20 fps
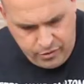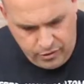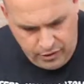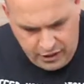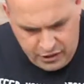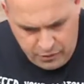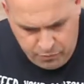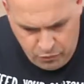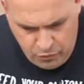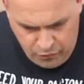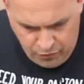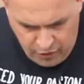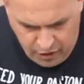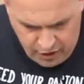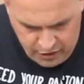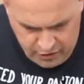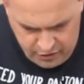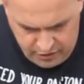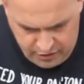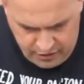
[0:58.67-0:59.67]
let's move
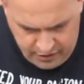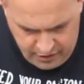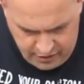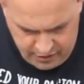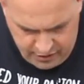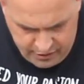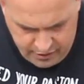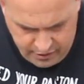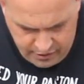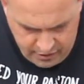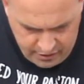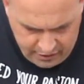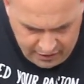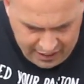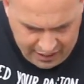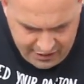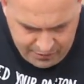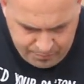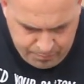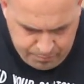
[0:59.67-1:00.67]
on to the
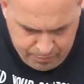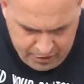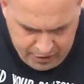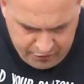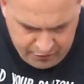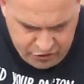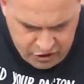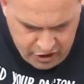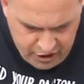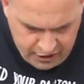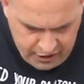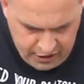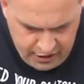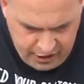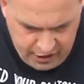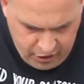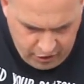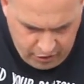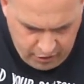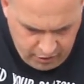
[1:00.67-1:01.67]
last bit of chicken
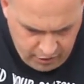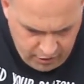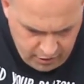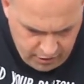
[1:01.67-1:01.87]
here.